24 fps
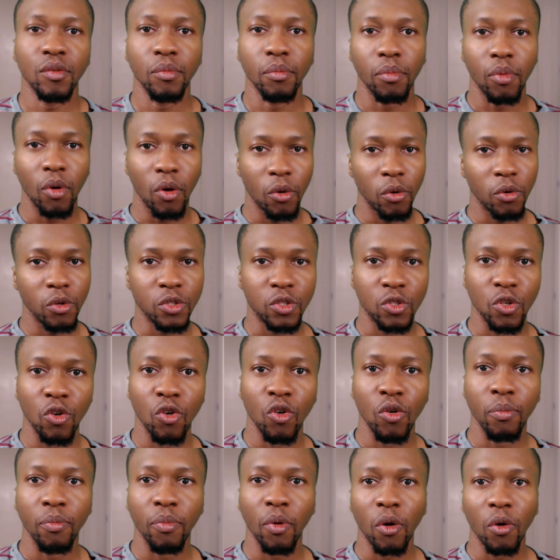
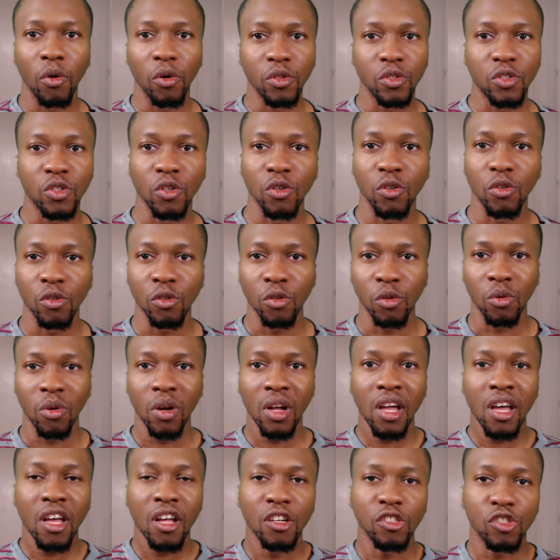Boruto
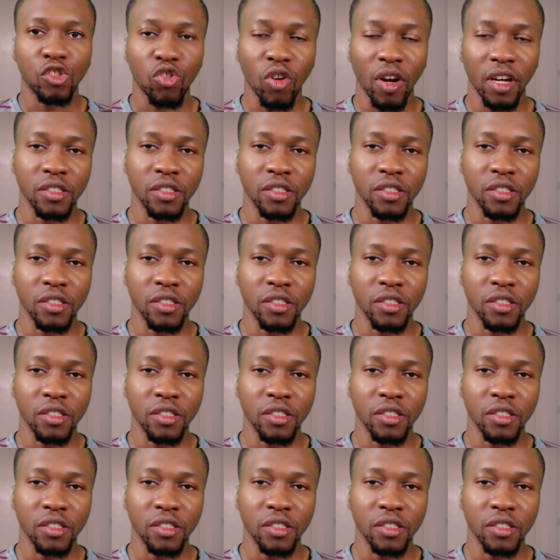trying